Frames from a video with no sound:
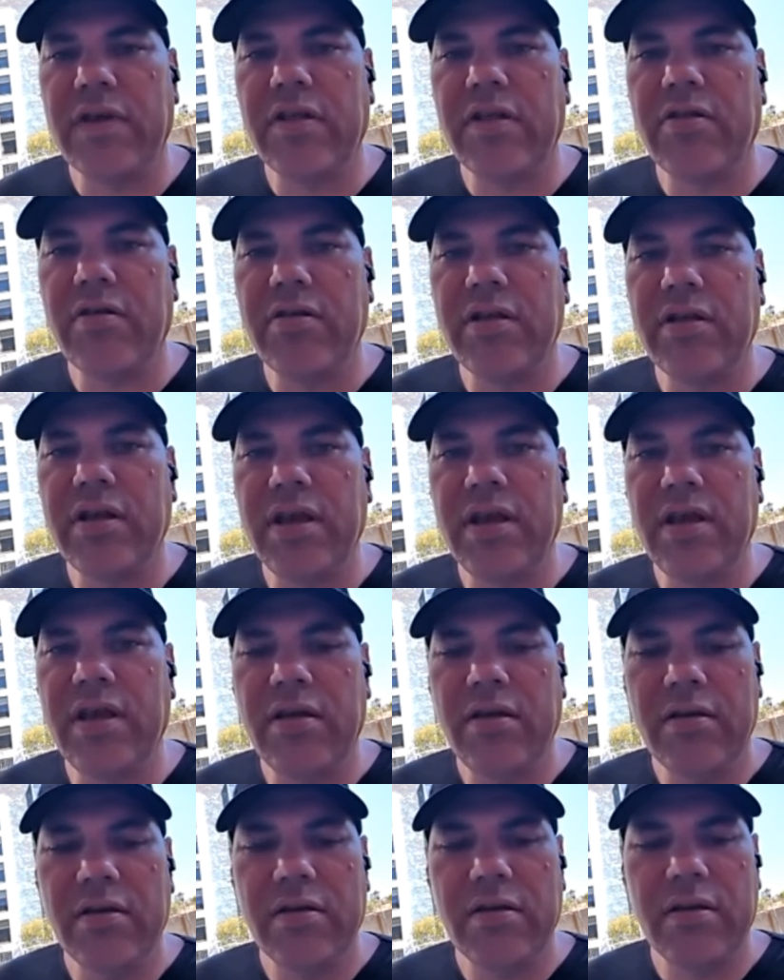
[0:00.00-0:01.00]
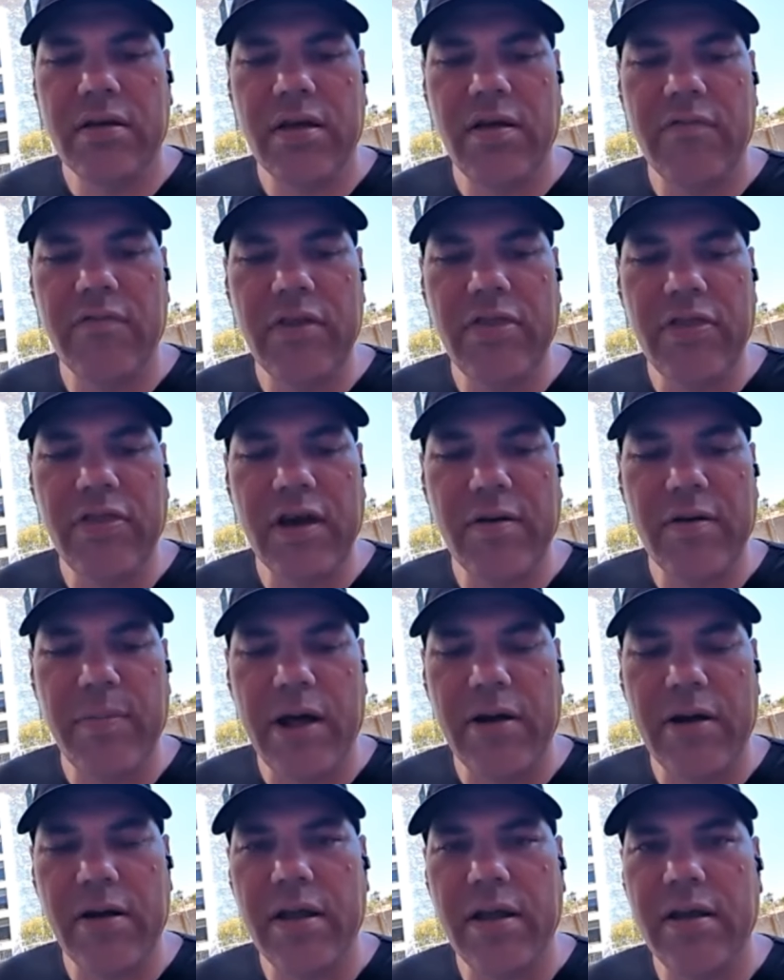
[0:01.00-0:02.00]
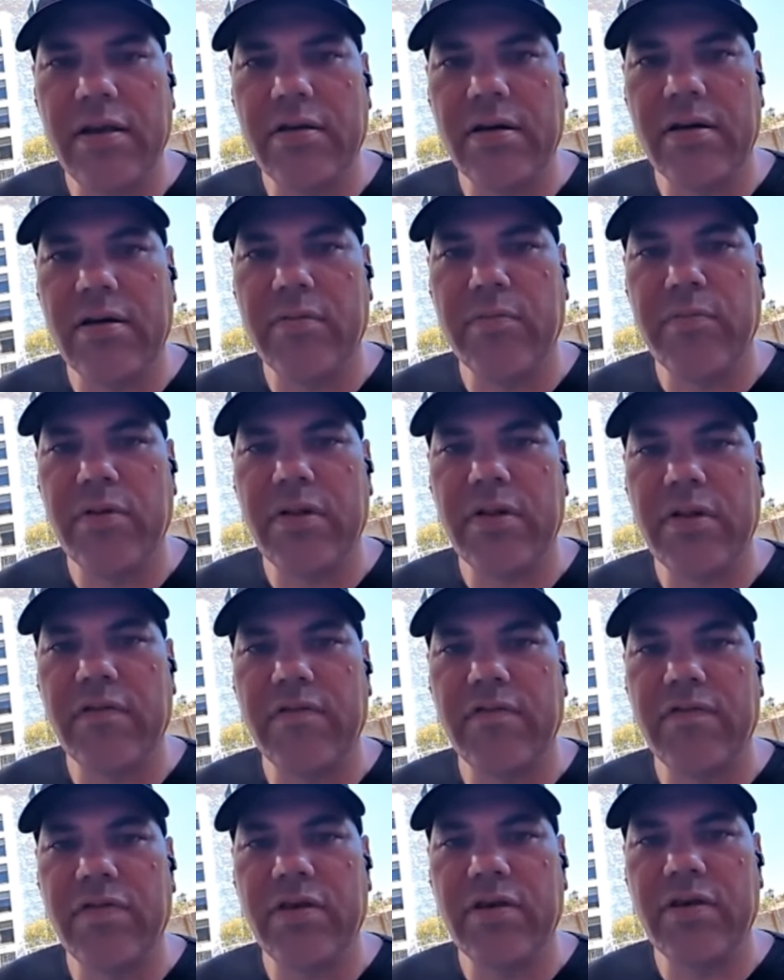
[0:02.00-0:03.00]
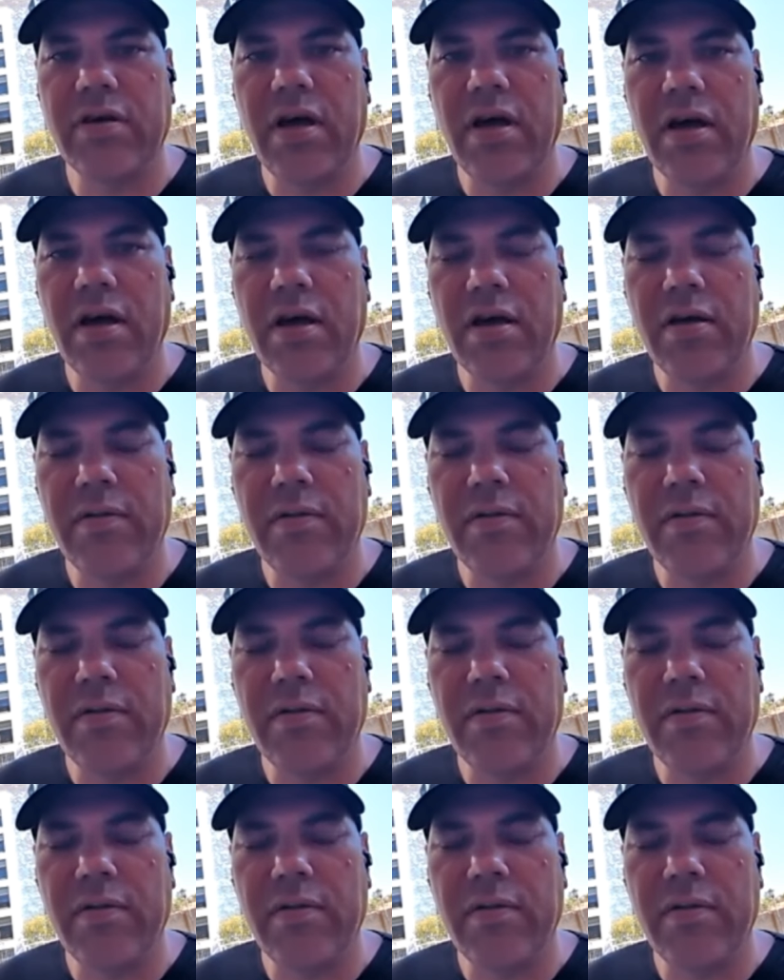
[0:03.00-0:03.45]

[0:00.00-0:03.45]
It's only if we think about it in terms of the